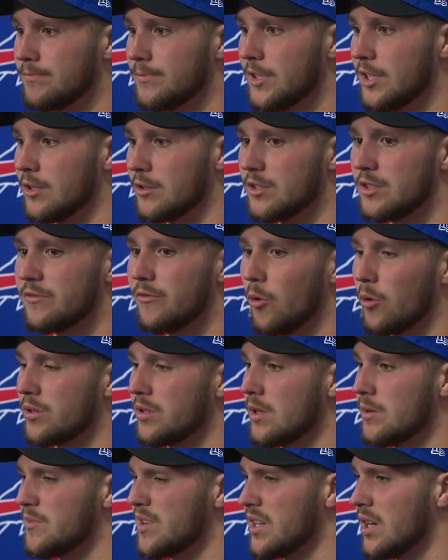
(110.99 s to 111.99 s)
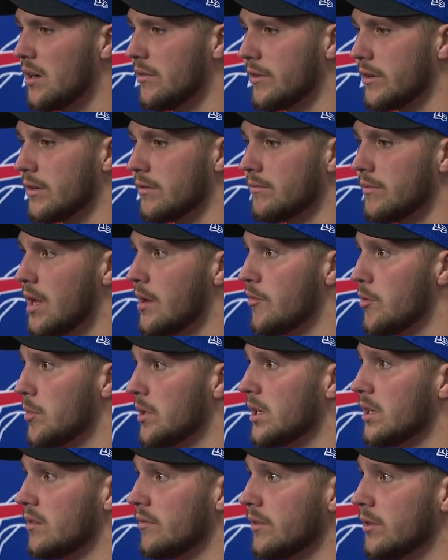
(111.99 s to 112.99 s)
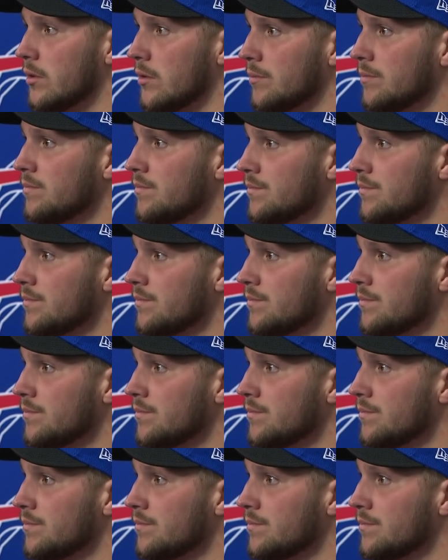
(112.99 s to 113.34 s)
you know, just forcing them to cover everybody on the field.